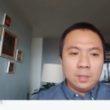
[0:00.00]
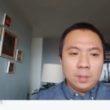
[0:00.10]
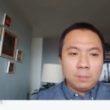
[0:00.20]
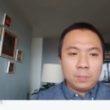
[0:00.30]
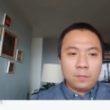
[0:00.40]

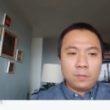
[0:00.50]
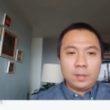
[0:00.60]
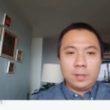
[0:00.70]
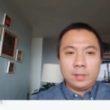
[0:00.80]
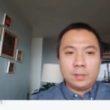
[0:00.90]

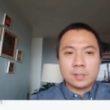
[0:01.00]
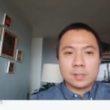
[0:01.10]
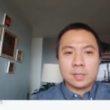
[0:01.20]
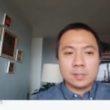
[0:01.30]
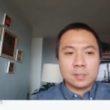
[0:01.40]
briefly
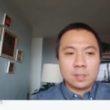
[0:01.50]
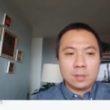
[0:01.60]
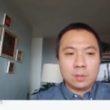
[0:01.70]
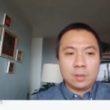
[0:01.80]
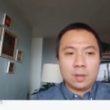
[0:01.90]
discuss,
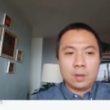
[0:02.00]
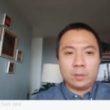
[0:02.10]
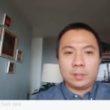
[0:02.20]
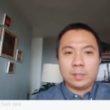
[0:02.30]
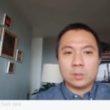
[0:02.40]
how
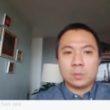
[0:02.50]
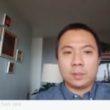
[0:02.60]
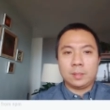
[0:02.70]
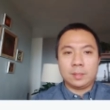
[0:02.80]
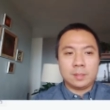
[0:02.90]
it is, what
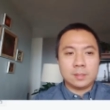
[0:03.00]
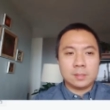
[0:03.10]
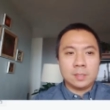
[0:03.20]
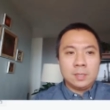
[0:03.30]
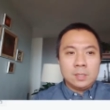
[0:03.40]
it
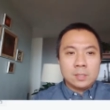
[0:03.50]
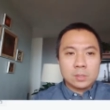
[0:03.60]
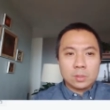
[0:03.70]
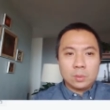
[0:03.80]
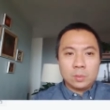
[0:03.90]
is.
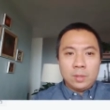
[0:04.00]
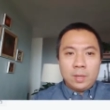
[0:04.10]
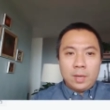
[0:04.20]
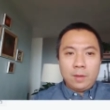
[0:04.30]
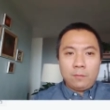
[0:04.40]
So
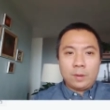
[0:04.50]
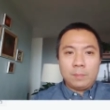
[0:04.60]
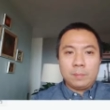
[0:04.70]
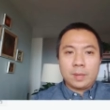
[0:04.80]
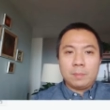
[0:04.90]

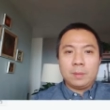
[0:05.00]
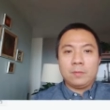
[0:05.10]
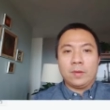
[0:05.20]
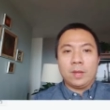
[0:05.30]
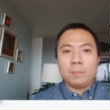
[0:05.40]
Aframe can be
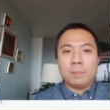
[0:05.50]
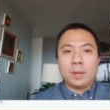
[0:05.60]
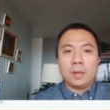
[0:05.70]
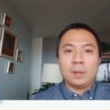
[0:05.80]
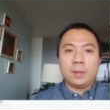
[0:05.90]
developed
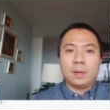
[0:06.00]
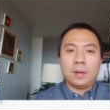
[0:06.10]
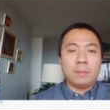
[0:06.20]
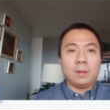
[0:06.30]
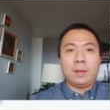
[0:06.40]
by
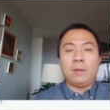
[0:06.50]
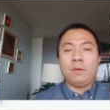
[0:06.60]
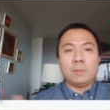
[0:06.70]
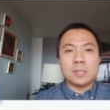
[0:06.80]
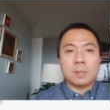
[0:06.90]

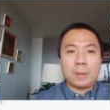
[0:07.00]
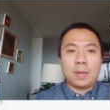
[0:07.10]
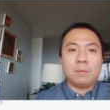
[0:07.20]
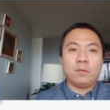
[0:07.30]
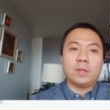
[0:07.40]
Aframe is not
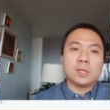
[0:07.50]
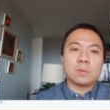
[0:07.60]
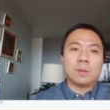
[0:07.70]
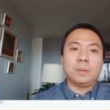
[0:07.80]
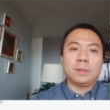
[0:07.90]
paying me for this
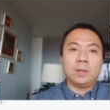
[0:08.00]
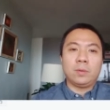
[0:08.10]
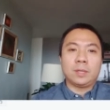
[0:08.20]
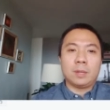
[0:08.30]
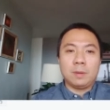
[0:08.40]
one, but
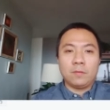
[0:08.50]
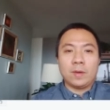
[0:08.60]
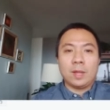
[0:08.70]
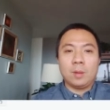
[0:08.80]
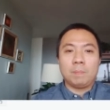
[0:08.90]
it can be
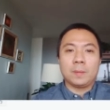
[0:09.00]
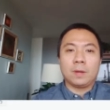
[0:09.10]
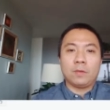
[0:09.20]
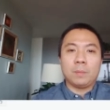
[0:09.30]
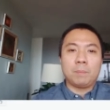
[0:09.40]
developed
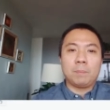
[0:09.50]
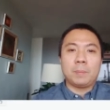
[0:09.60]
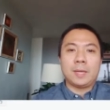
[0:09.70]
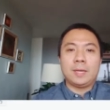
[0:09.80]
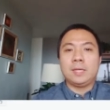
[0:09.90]
from
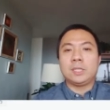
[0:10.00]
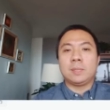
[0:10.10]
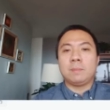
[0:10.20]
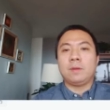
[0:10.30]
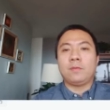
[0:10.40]
plain
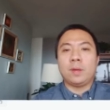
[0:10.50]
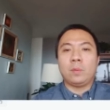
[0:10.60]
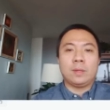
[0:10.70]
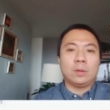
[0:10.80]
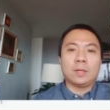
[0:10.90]
HTML file
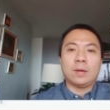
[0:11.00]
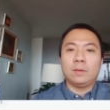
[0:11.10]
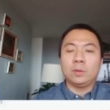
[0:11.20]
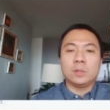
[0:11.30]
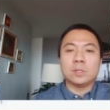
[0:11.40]
without
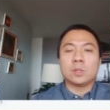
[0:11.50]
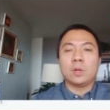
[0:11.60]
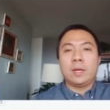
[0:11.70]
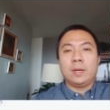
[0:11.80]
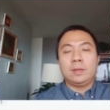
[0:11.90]
having to
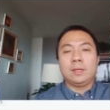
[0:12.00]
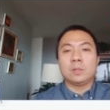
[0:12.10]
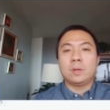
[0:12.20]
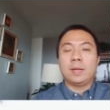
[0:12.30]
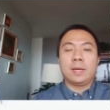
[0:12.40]
install anything.
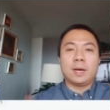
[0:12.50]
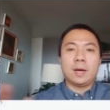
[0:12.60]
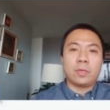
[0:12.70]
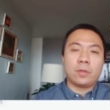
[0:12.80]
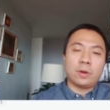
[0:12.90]
So unlike
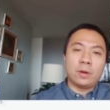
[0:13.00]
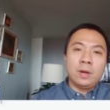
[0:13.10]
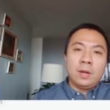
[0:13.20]
other